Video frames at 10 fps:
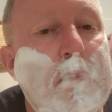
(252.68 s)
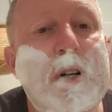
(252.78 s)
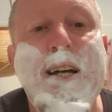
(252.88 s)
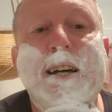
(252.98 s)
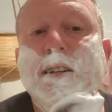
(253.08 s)

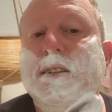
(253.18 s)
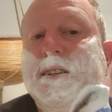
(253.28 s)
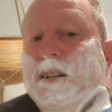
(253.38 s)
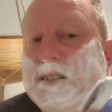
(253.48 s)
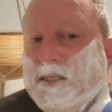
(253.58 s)
And
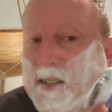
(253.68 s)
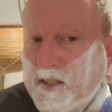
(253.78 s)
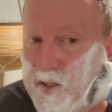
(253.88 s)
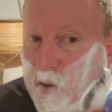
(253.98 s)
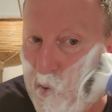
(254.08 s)
I just think
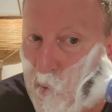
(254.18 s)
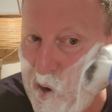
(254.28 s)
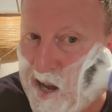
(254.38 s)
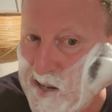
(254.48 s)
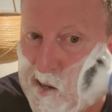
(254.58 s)
it's a
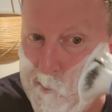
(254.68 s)
great